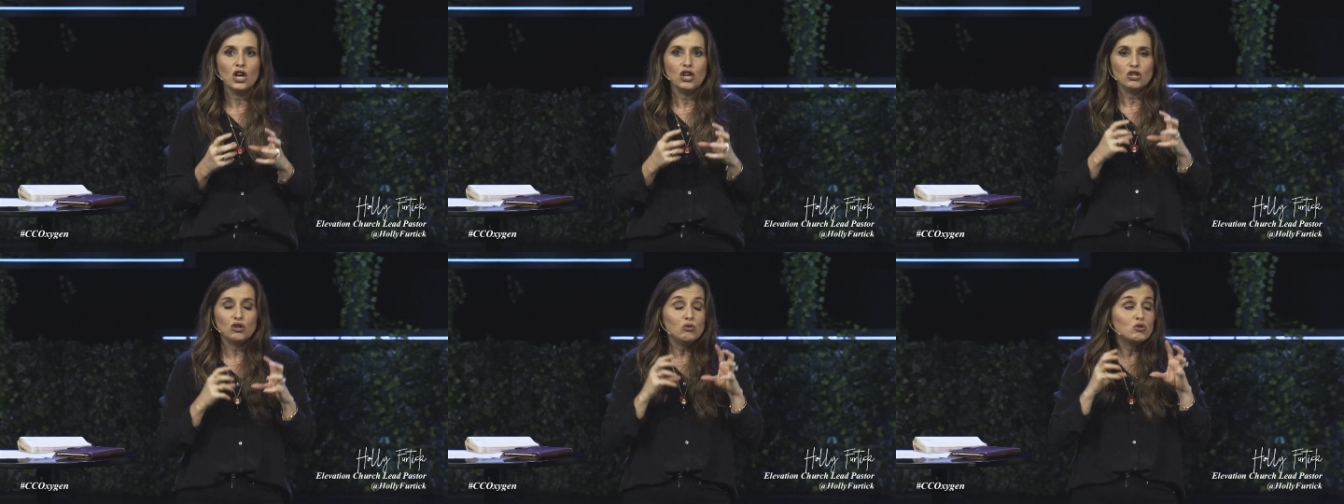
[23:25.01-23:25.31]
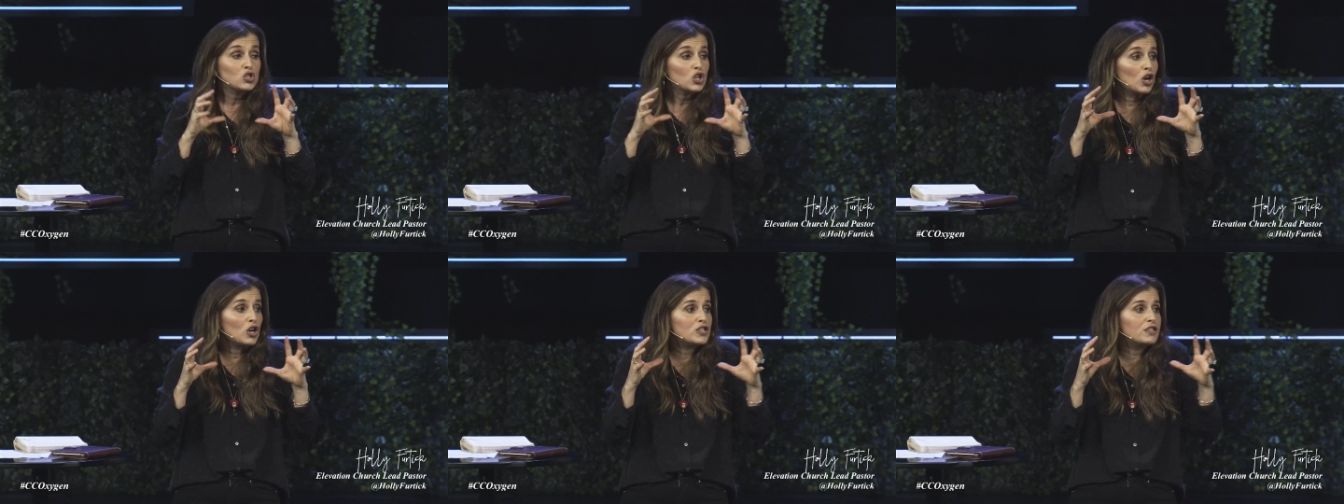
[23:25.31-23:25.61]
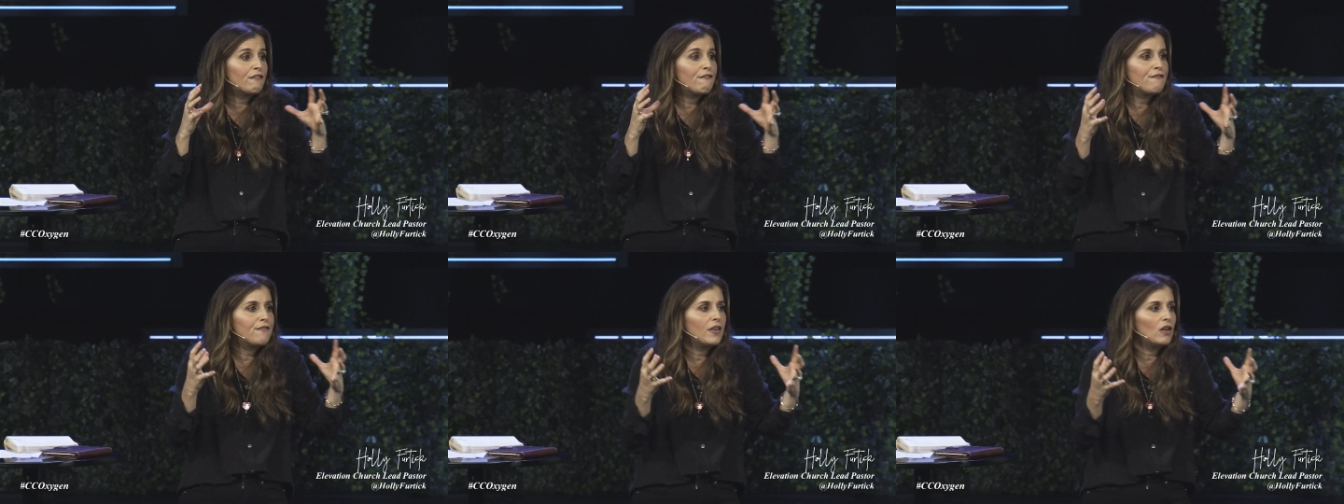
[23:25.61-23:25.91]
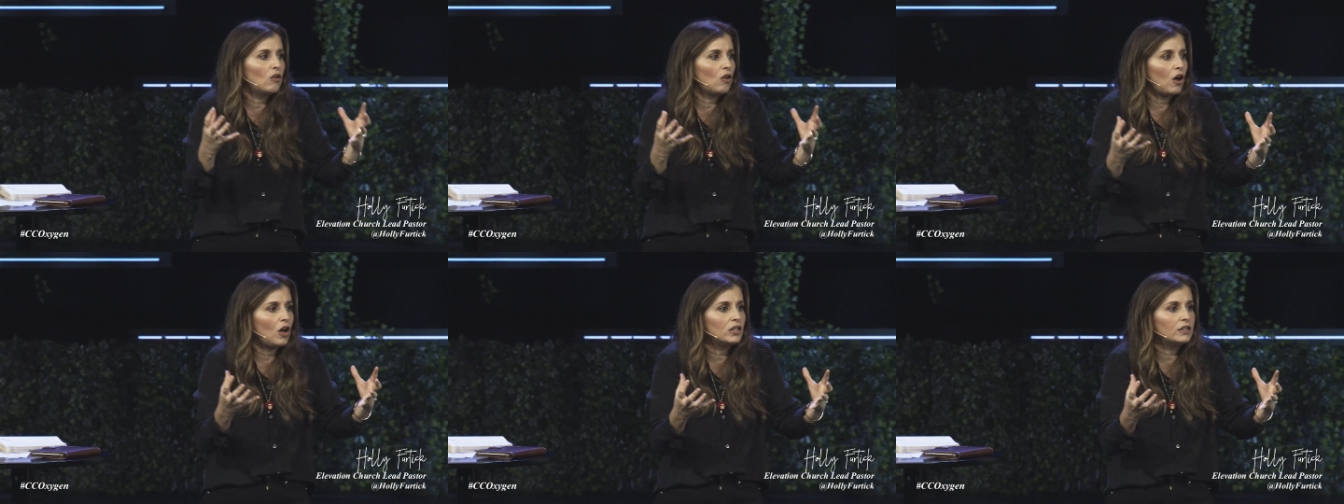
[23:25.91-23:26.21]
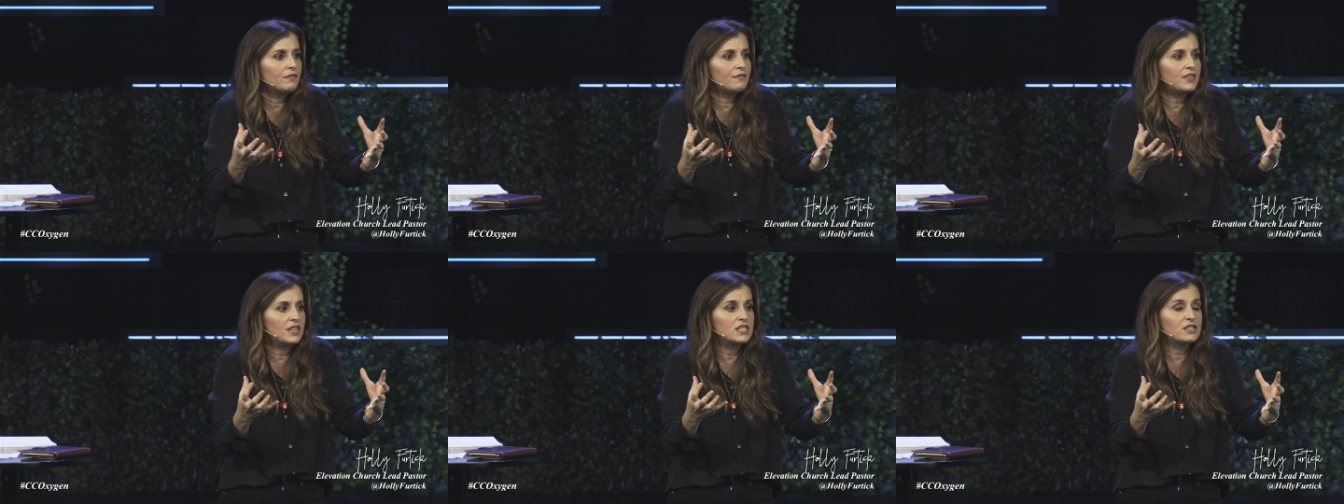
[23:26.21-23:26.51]
you start to feel all
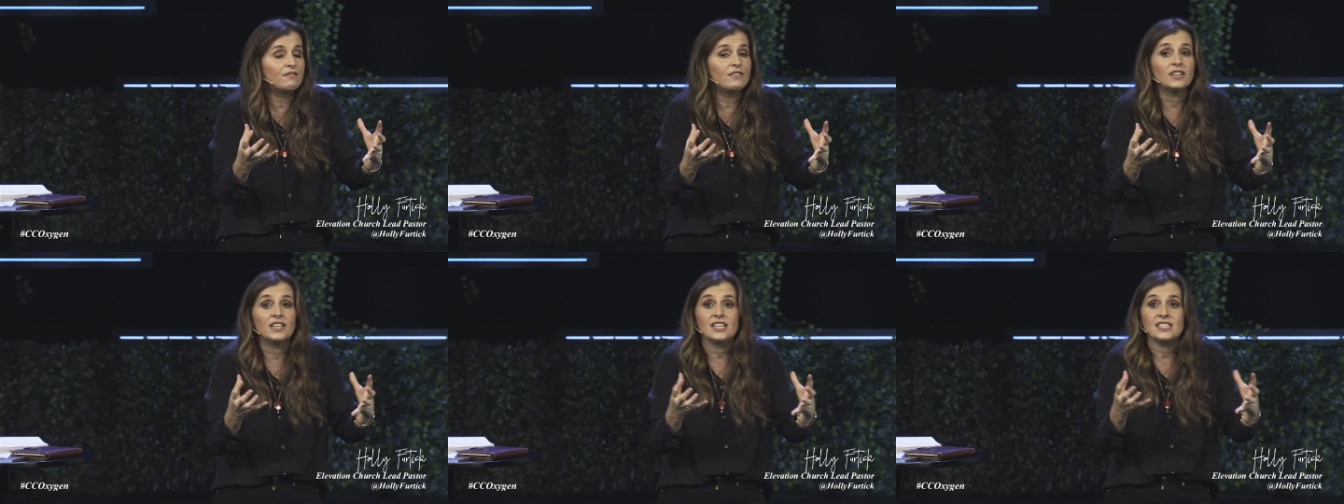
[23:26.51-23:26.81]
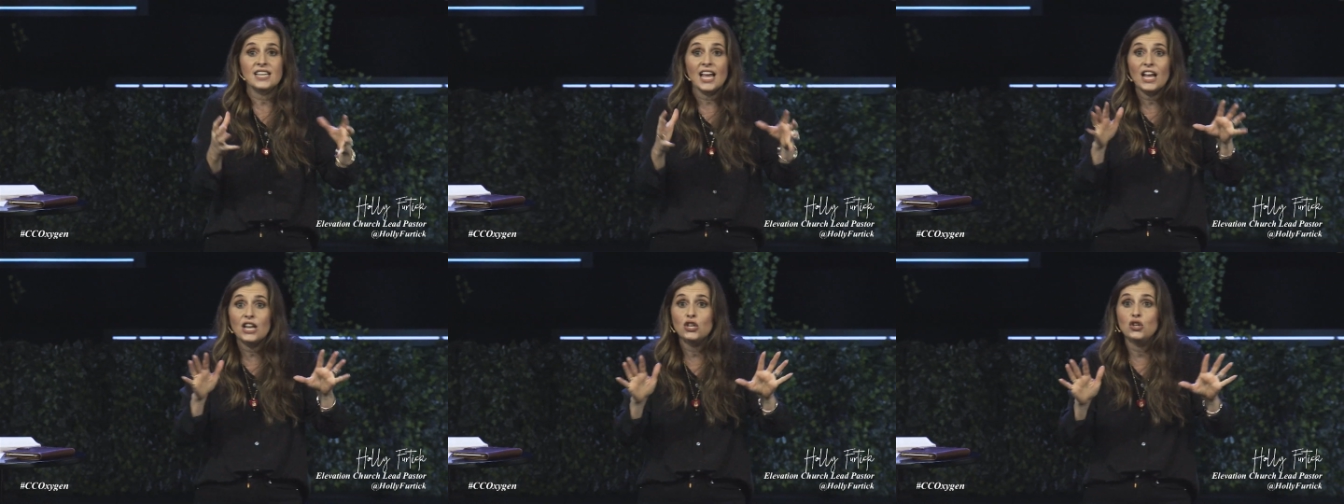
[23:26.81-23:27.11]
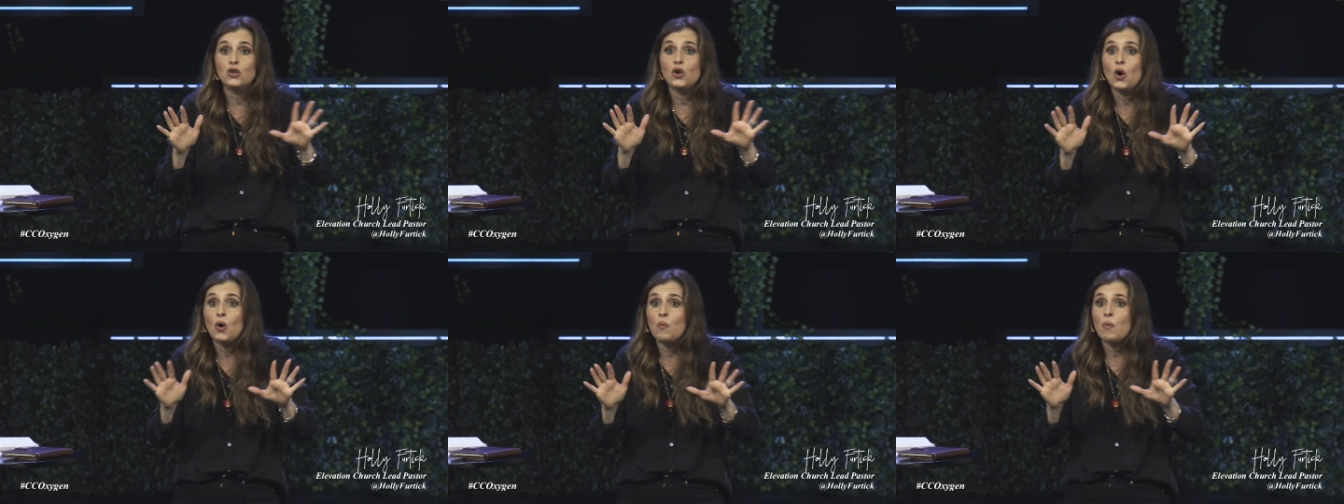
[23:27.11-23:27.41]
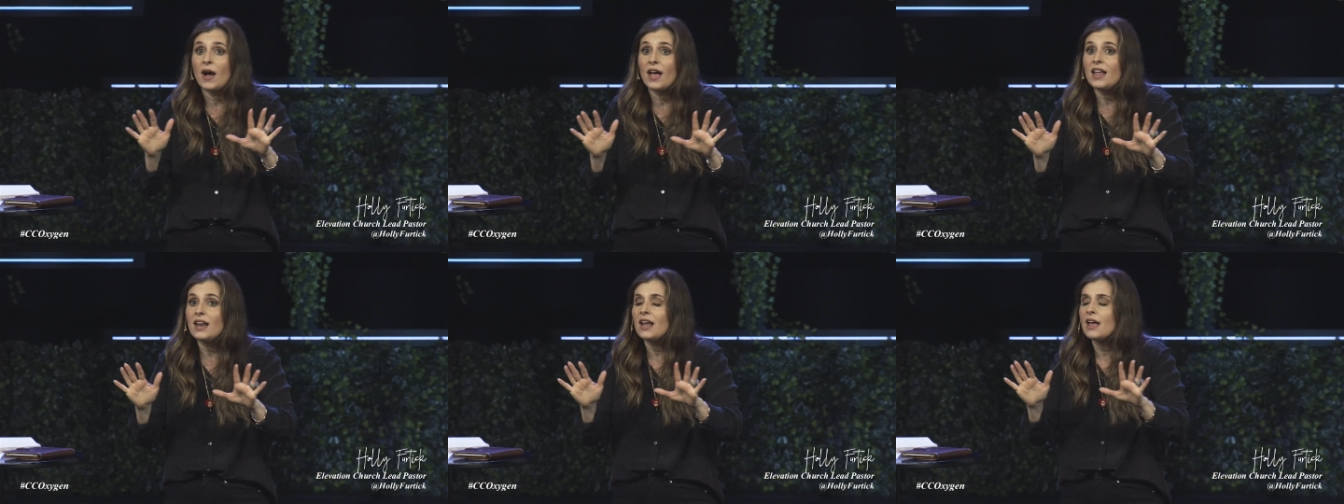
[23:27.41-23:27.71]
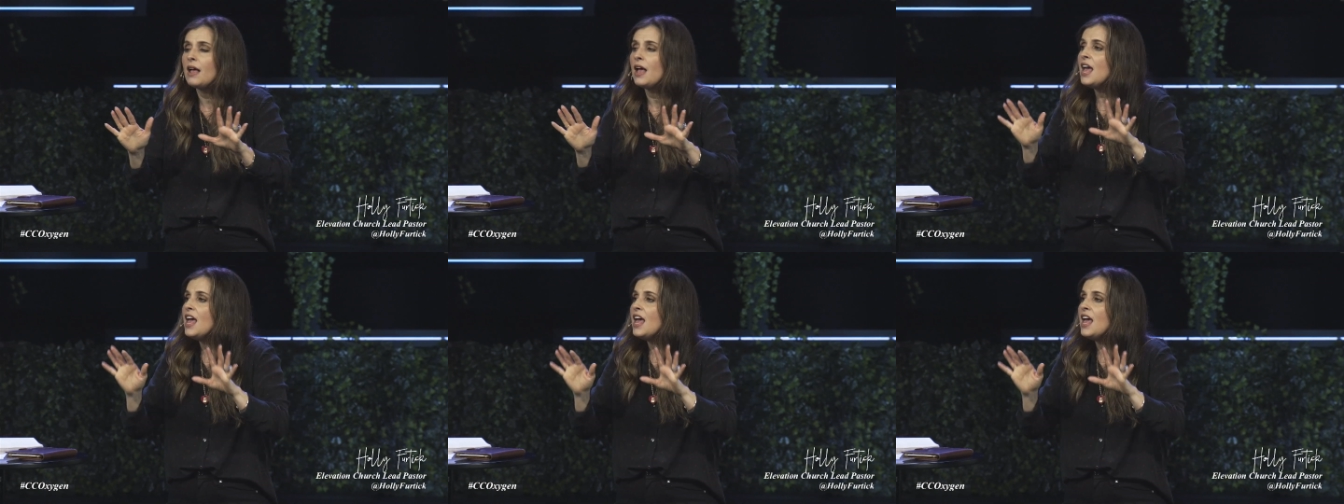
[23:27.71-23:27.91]
of these feelings. And you know what?